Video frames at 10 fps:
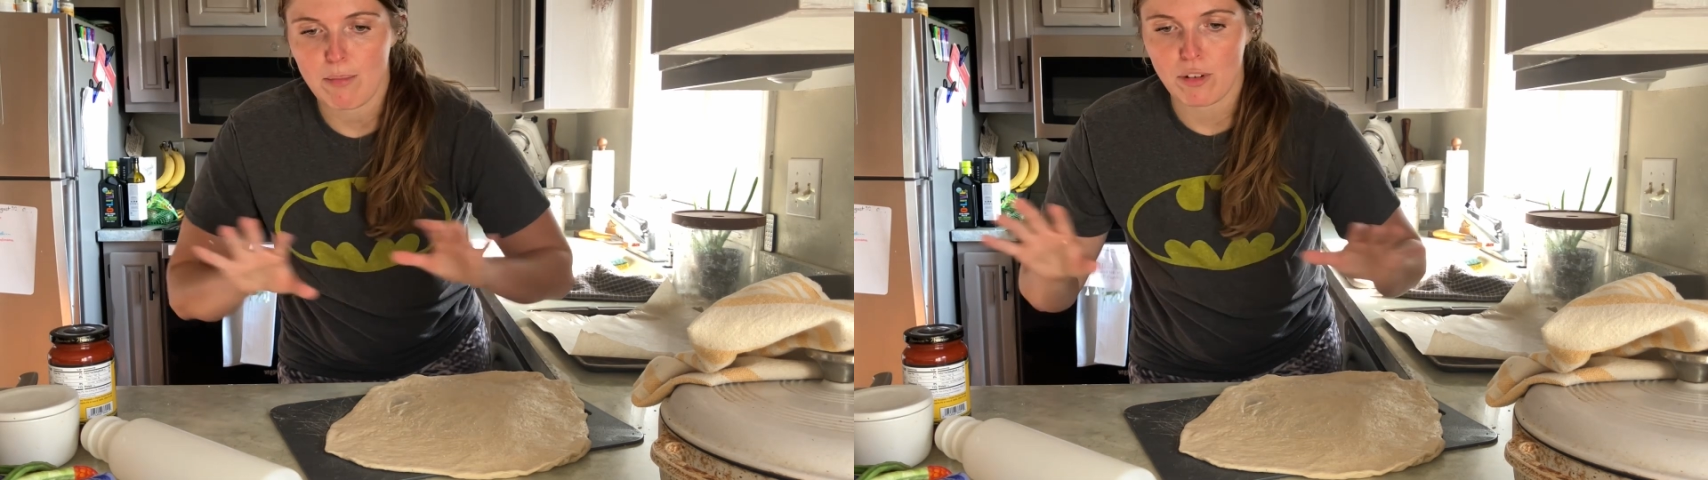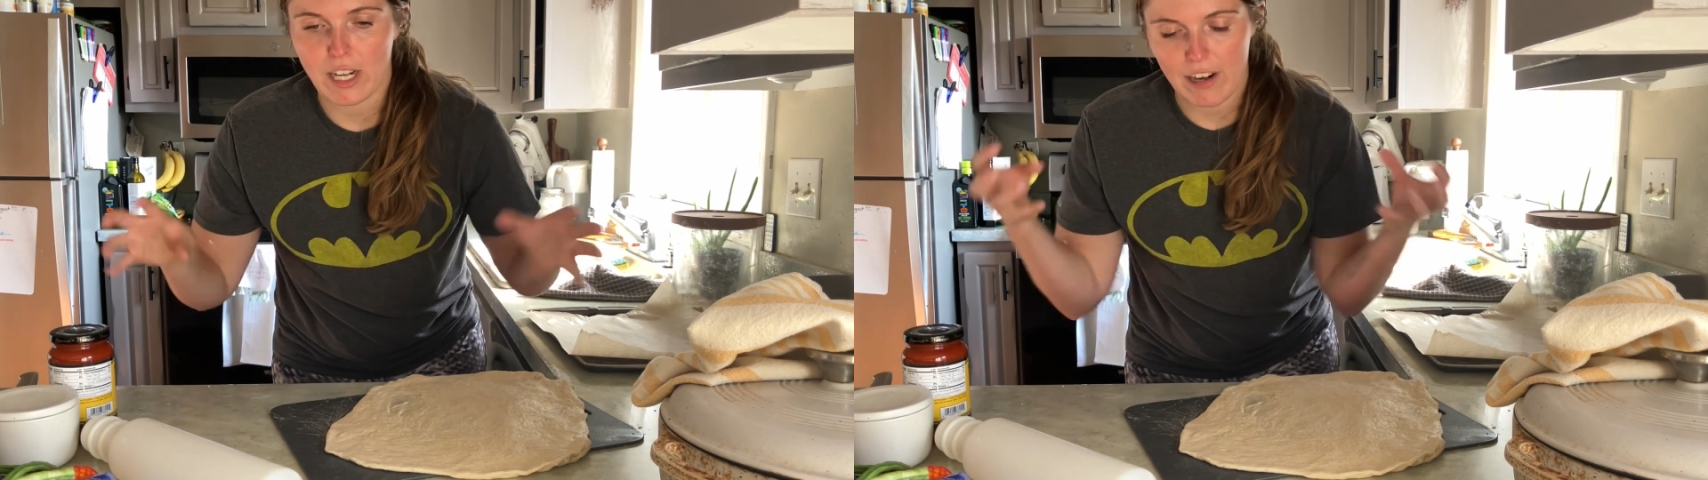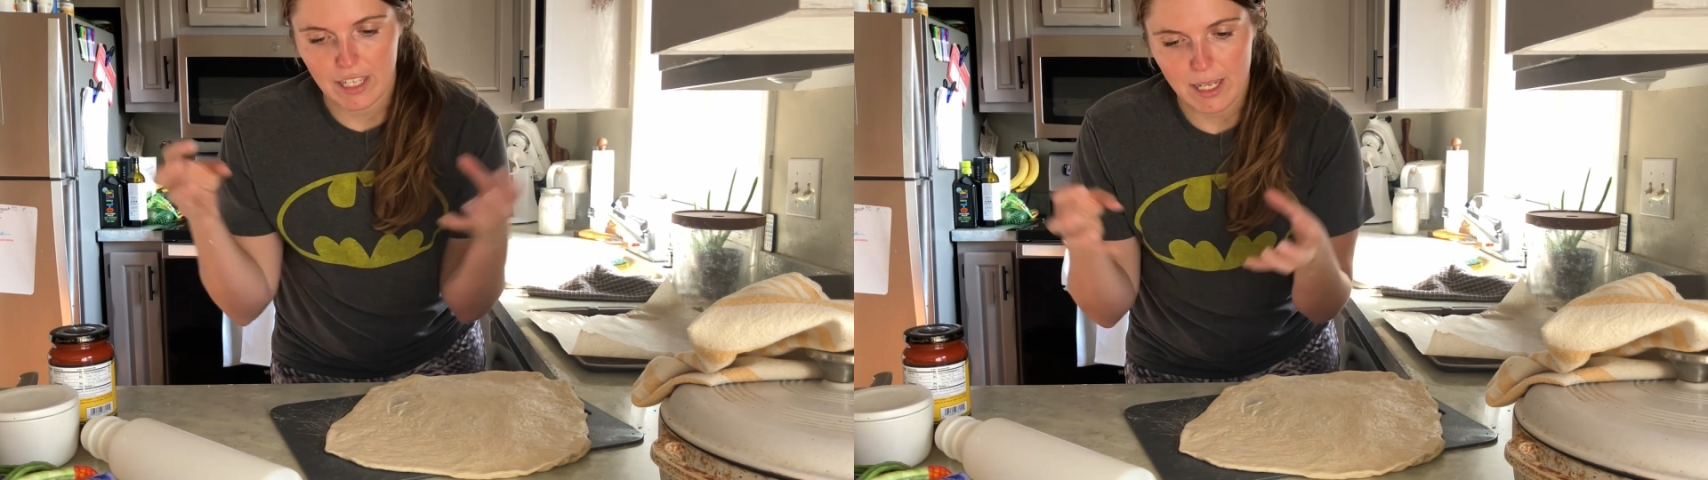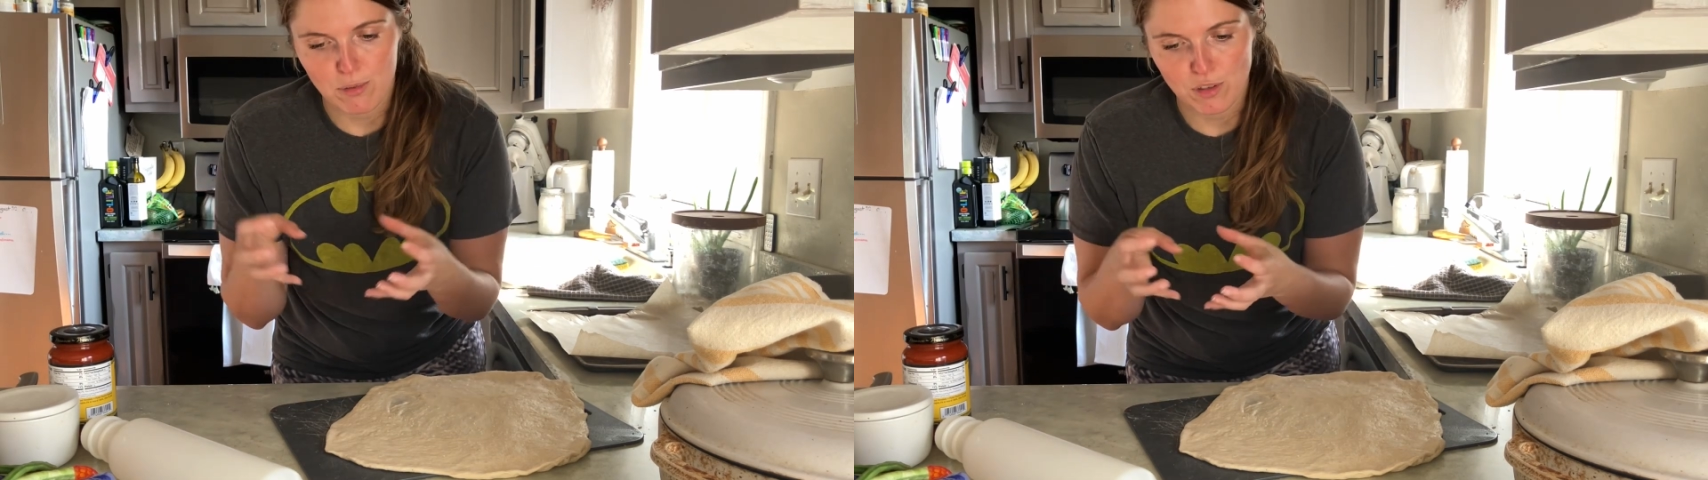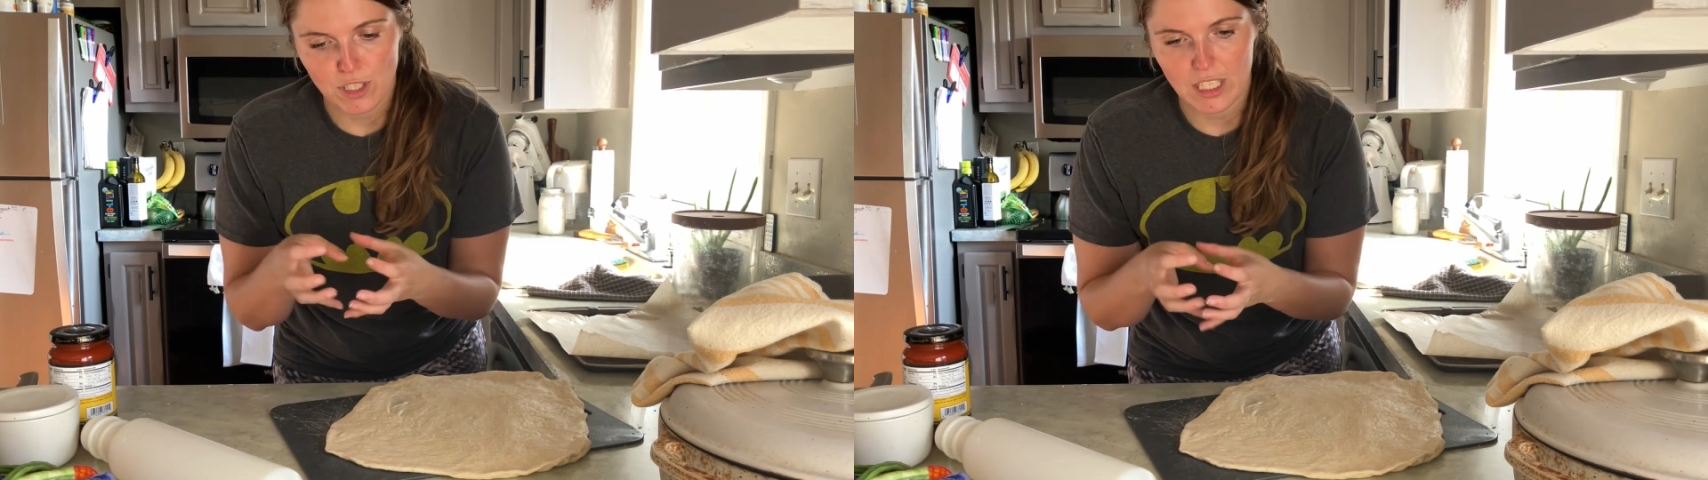rolling out, it keeps
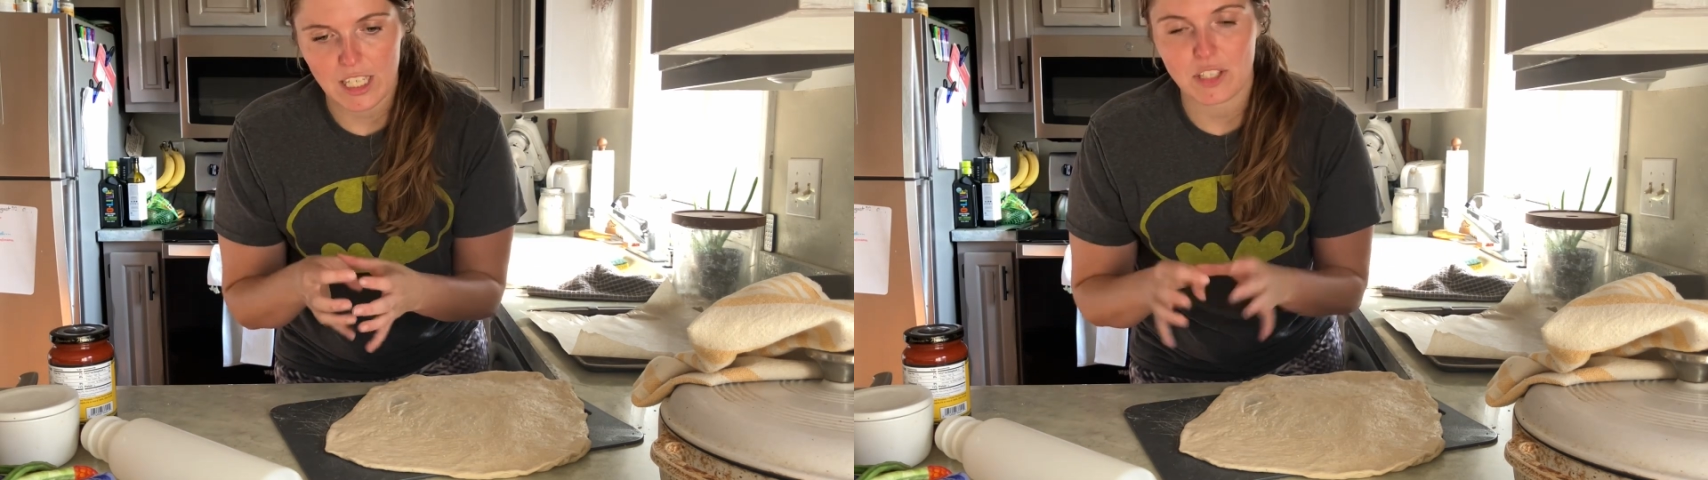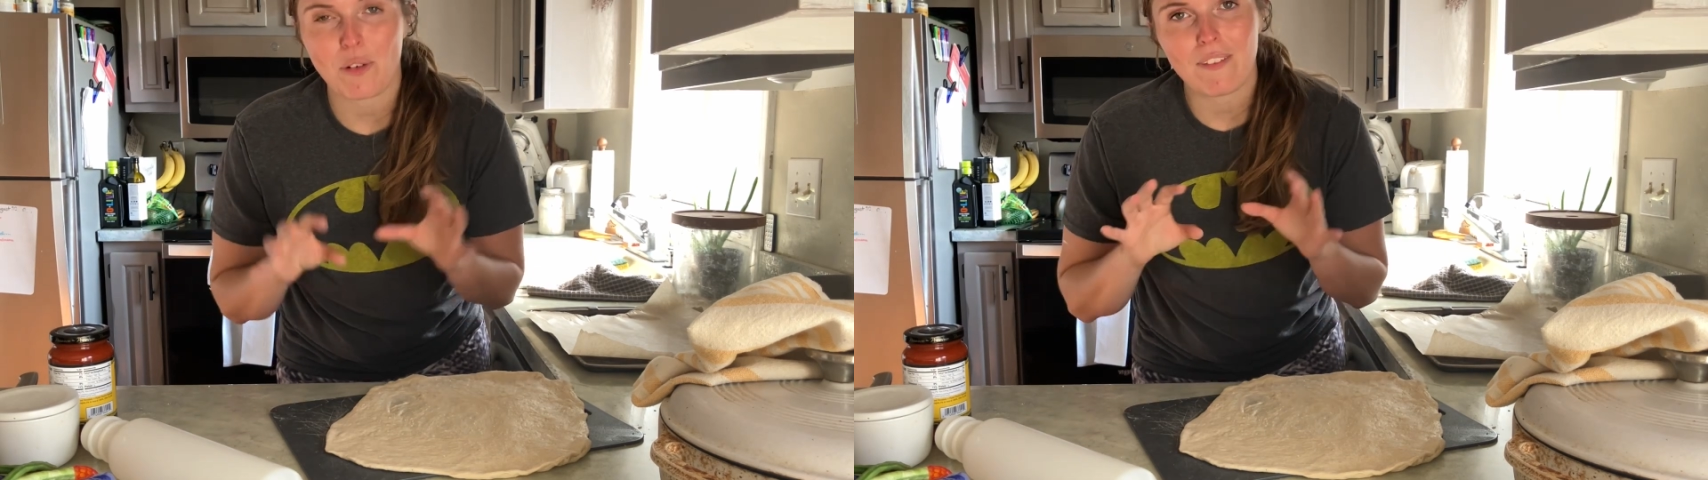shrinking on you,